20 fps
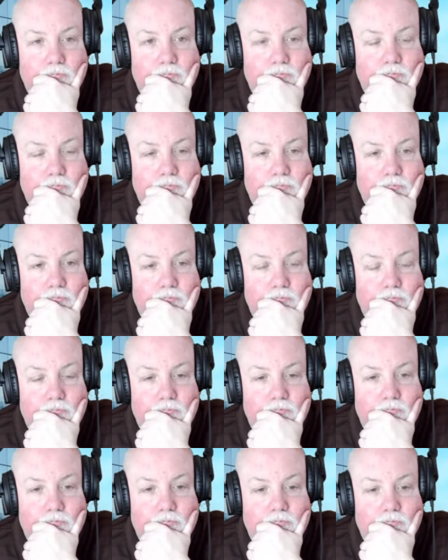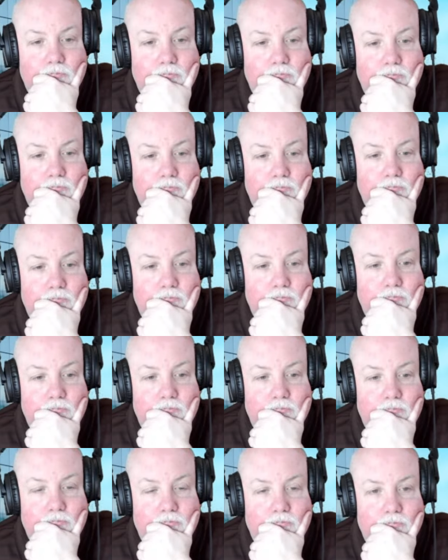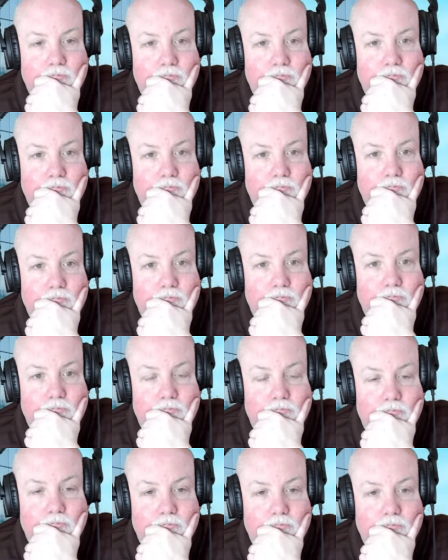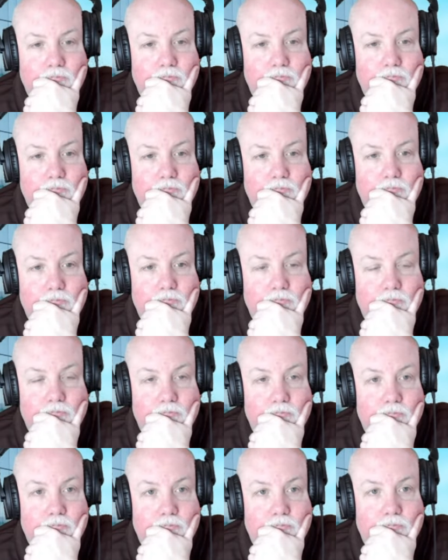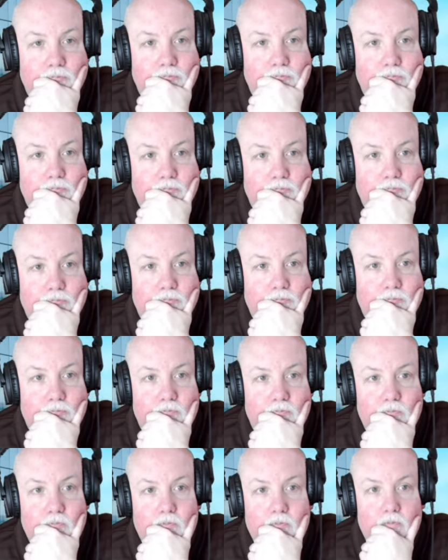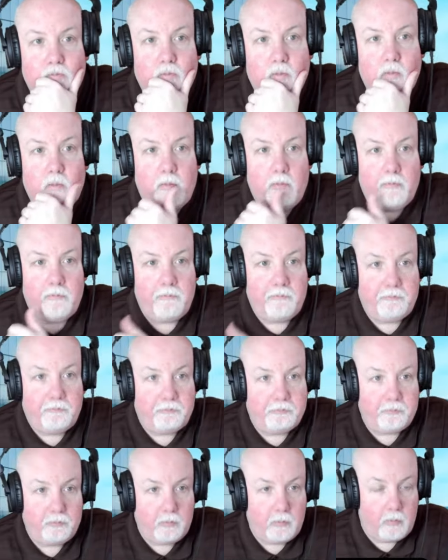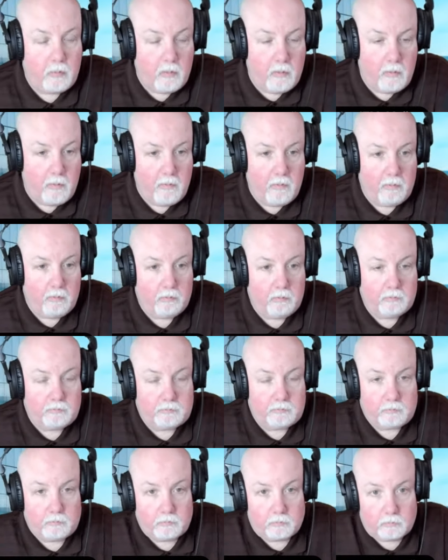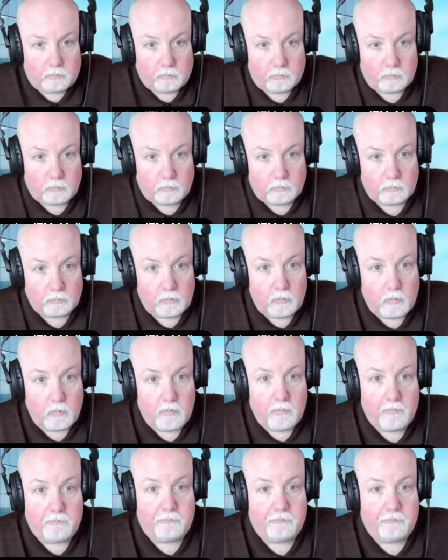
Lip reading: [no speech]